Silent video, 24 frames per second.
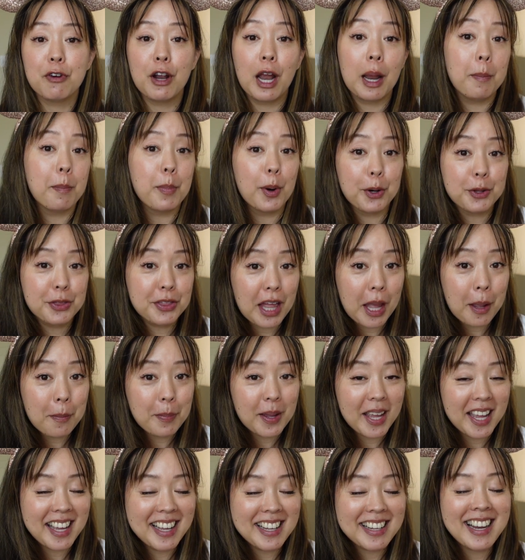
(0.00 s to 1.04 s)
a birthday
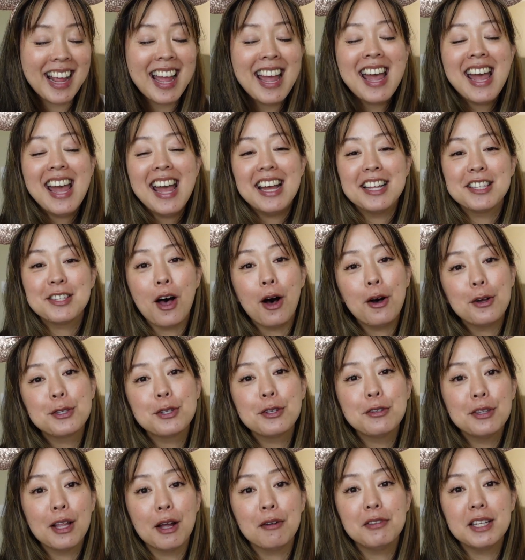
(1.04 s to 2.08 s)
pin. It's
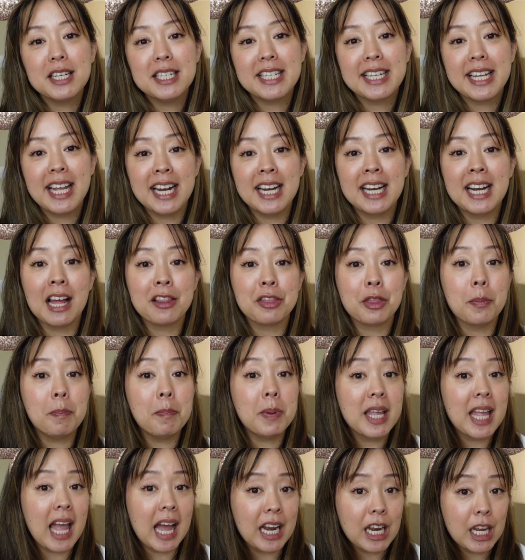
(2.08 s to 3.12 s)
also lovely to get it at the
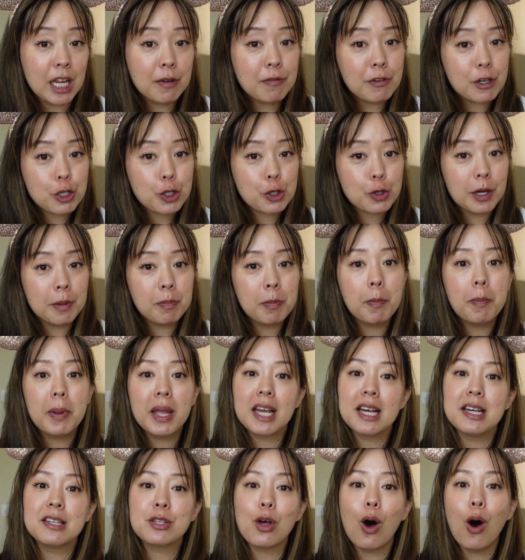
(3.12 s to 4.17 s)
beginning of your trip
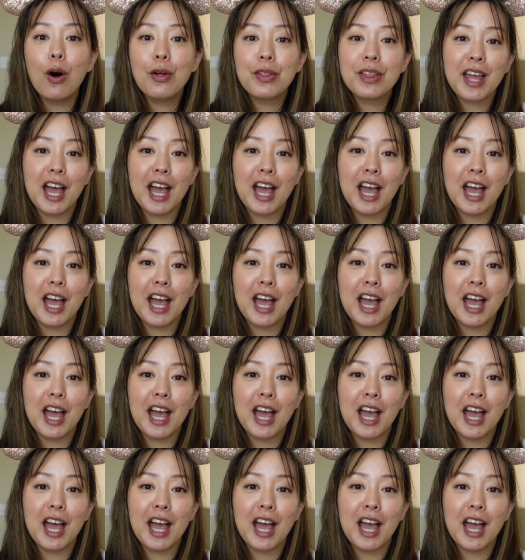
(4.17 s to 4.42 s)
because all the